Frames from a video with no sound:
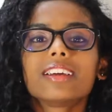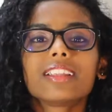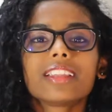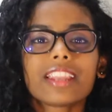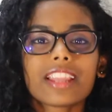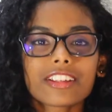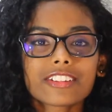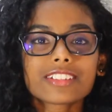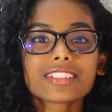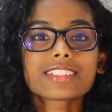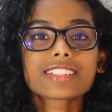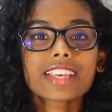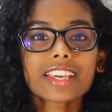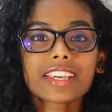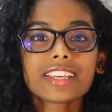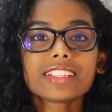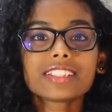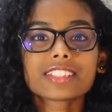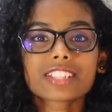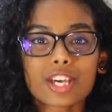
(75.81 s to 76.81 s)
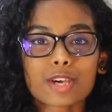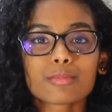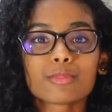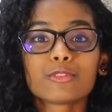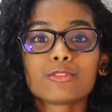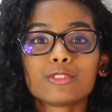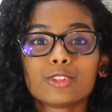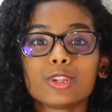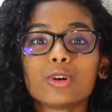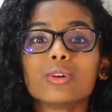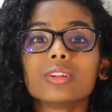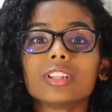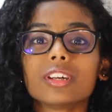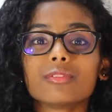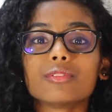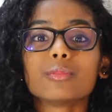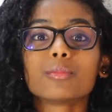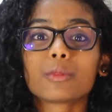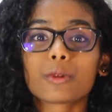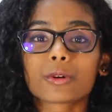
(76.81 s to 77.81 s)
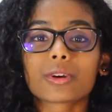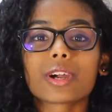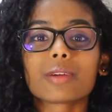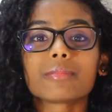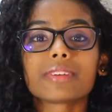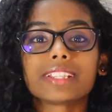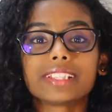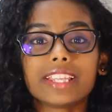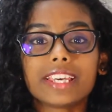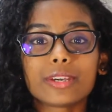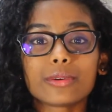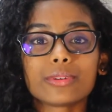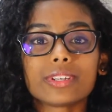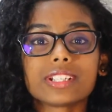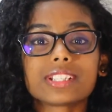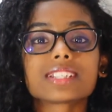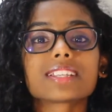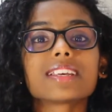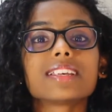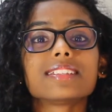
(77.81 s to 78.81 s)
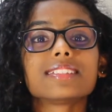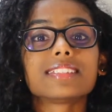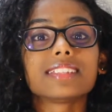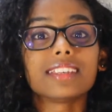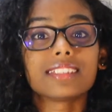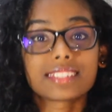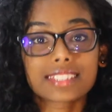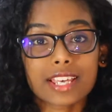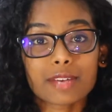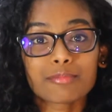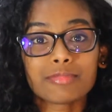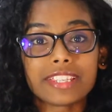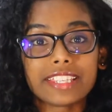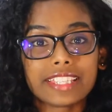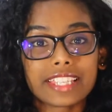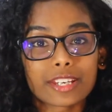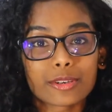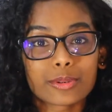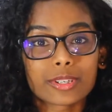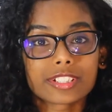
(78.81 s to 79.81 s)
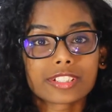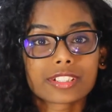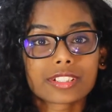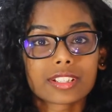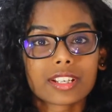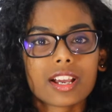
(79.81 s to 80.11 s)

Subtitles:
Now, the second type of low-level programming language is the assembly language.